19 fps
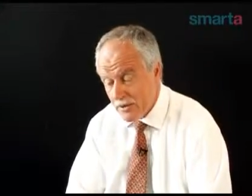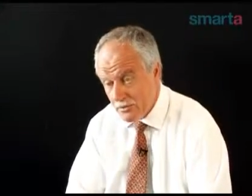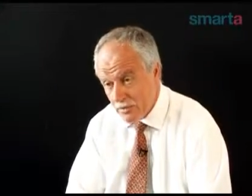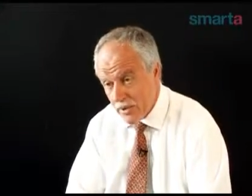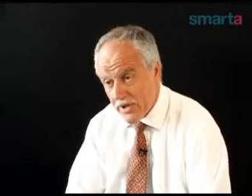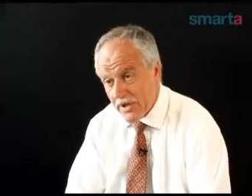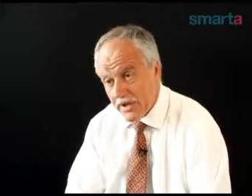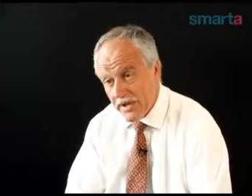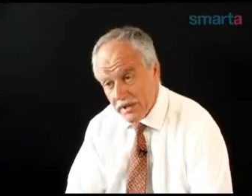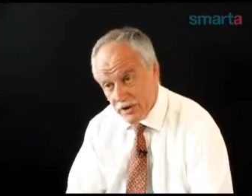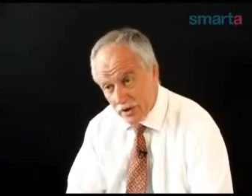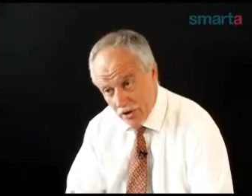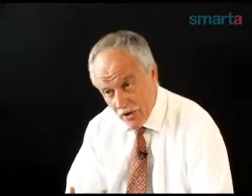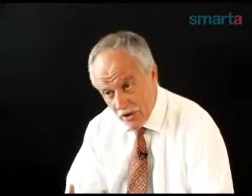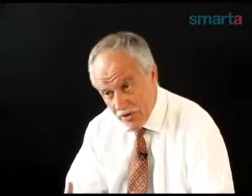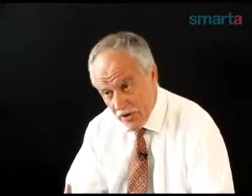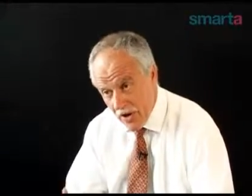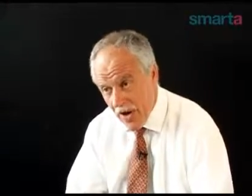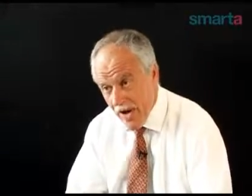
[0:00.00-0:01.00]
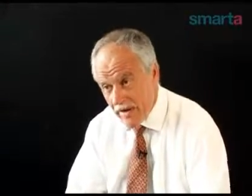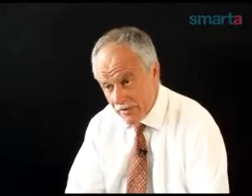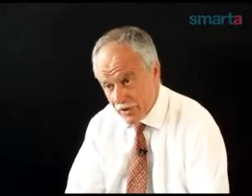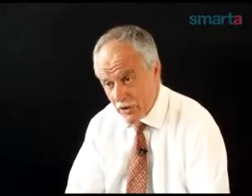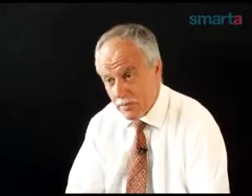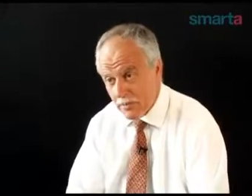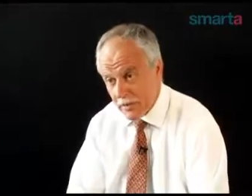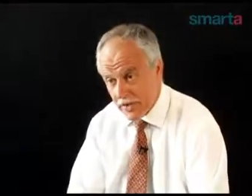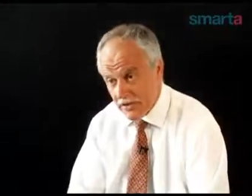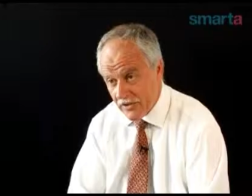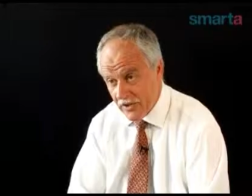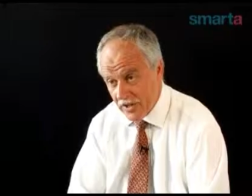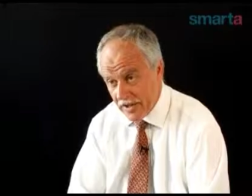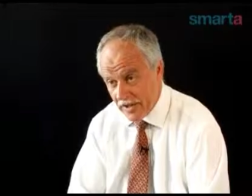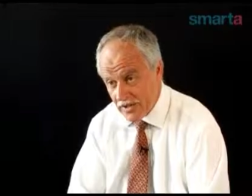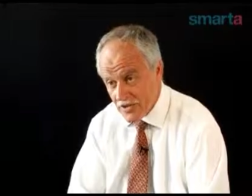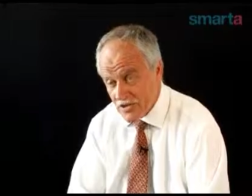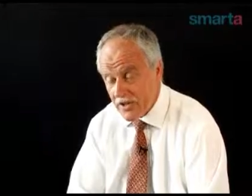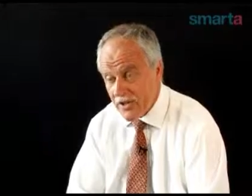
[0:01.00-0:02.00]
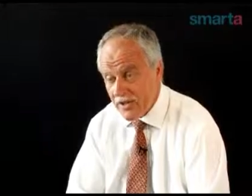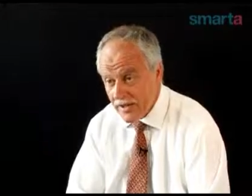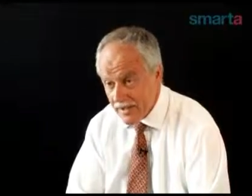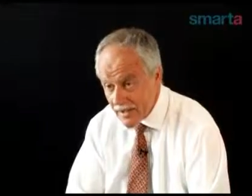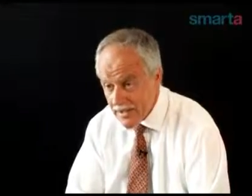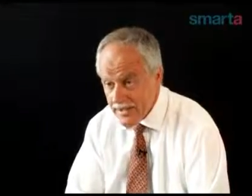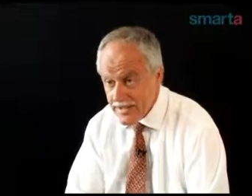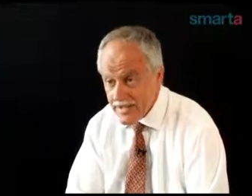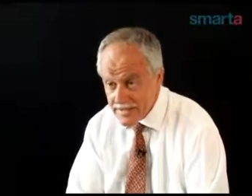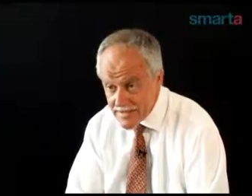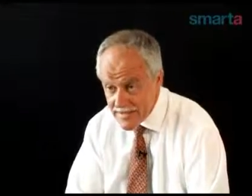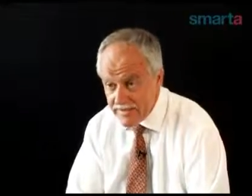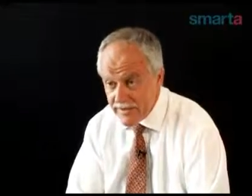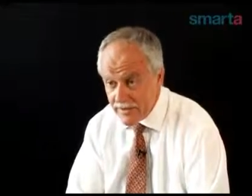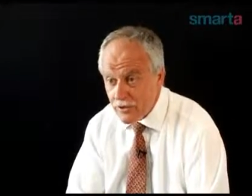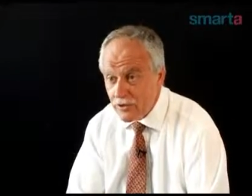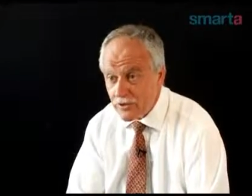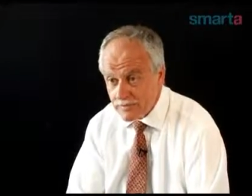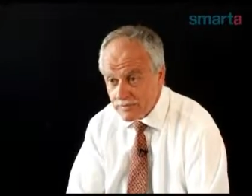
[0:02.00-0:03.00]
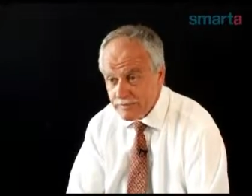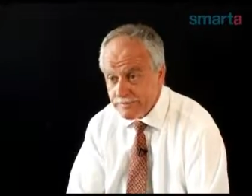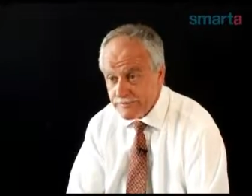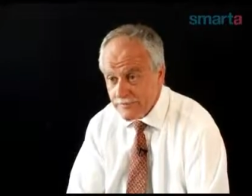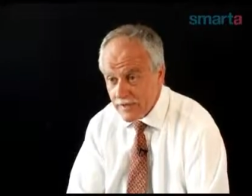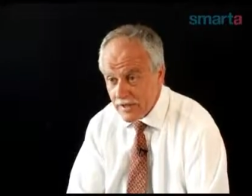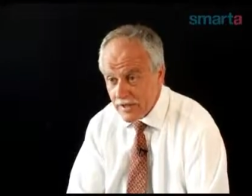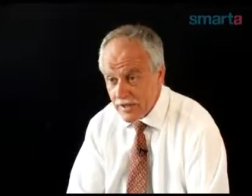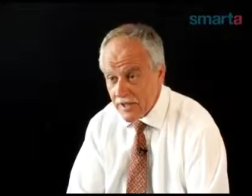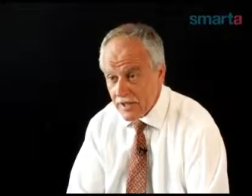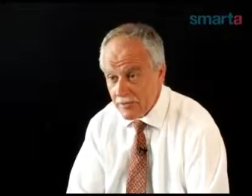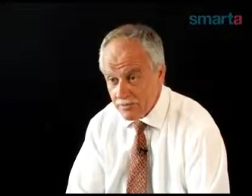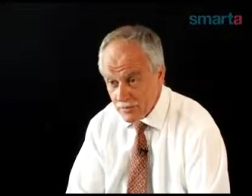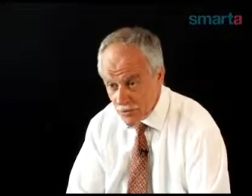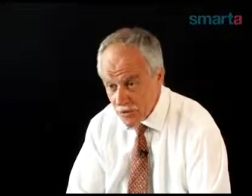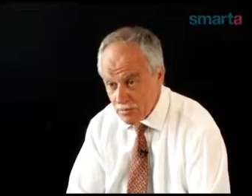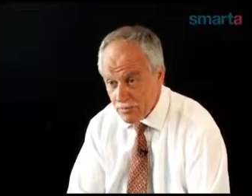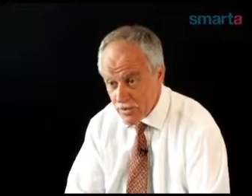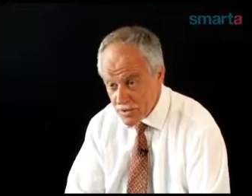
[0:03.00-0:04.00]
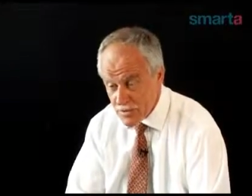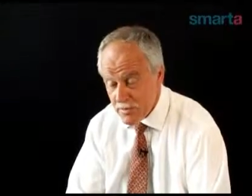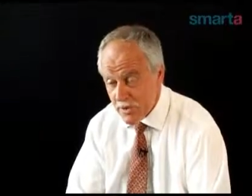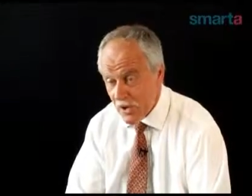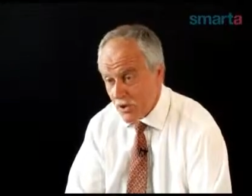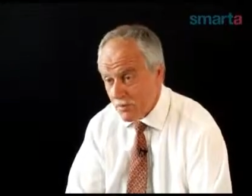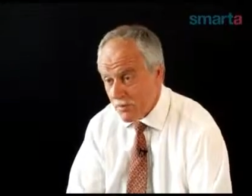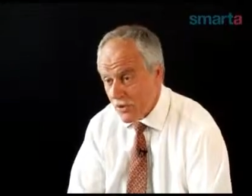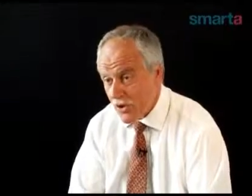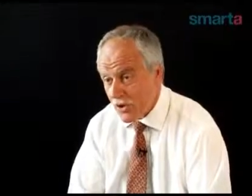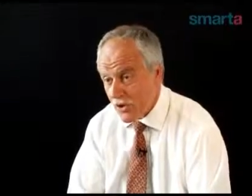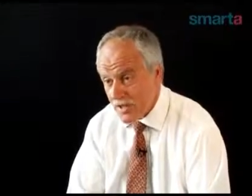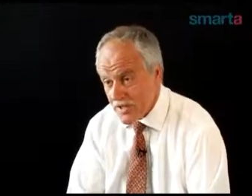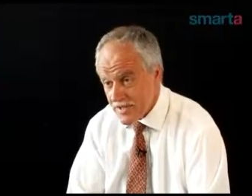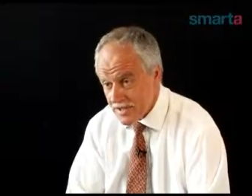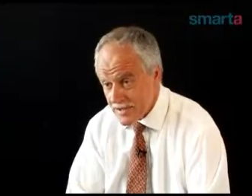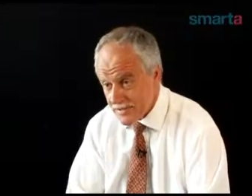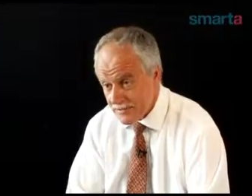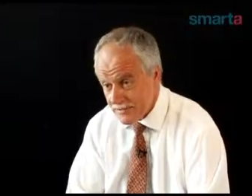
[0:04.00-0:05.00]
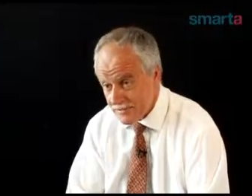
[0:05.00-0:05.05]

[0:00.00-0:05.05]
But if you have got a bad credit history, it is difficult. You must be open and honest.